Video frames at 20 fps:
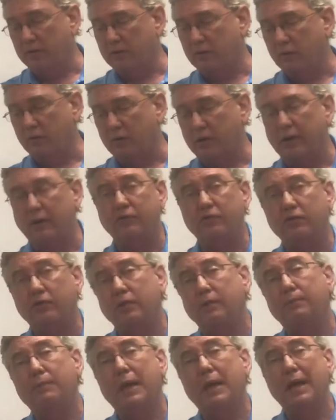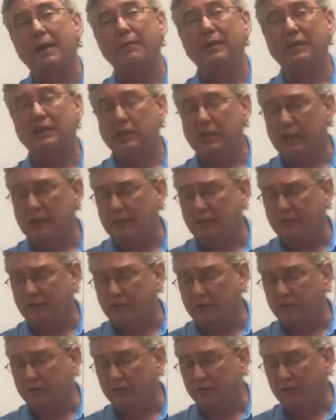Teresa and the baby
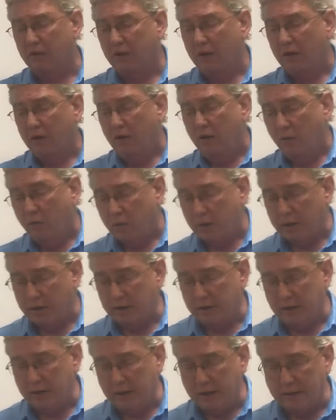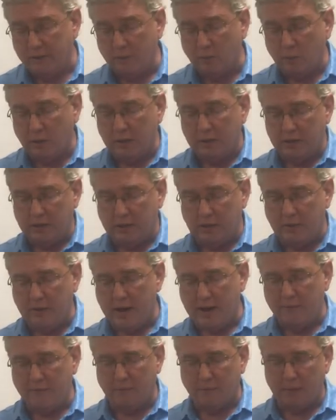Jesus. Well, look, we do
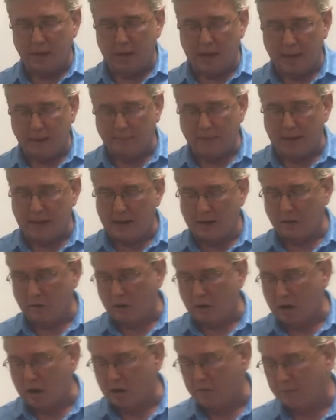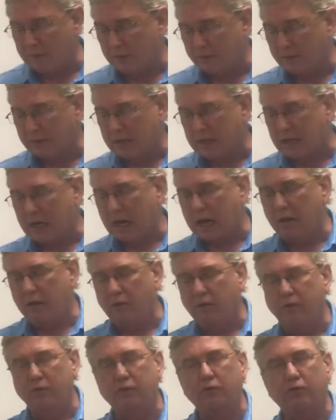have a black background, but the
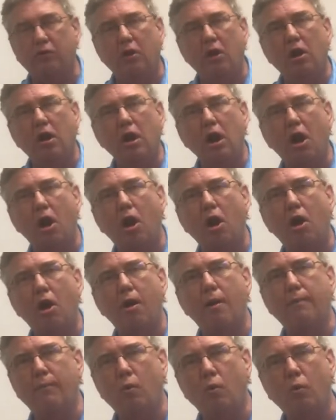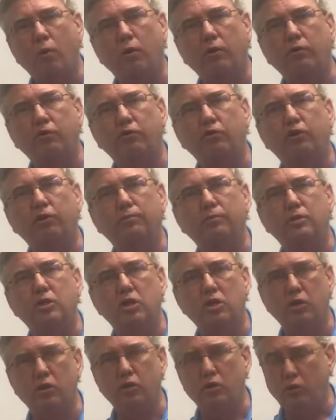colors are more
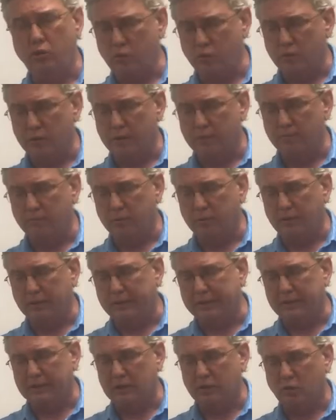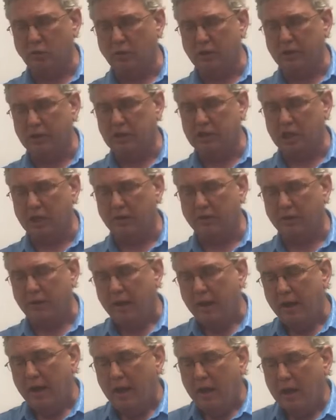subdued and blending toward each other,
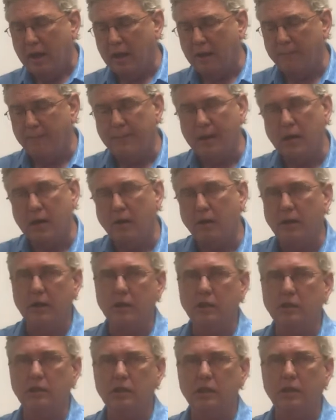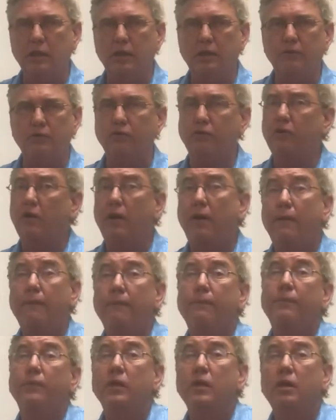and Mary and Jesus
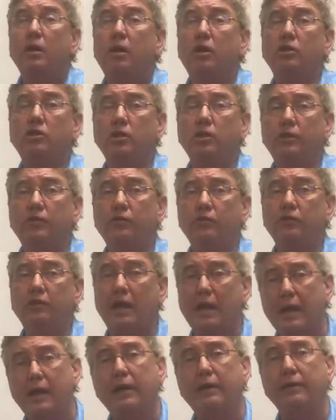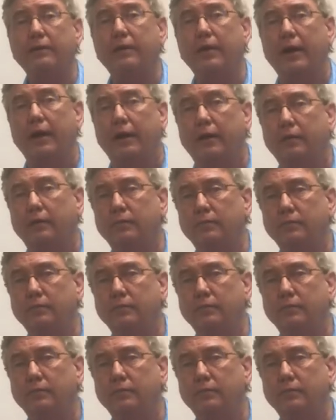are just standing there.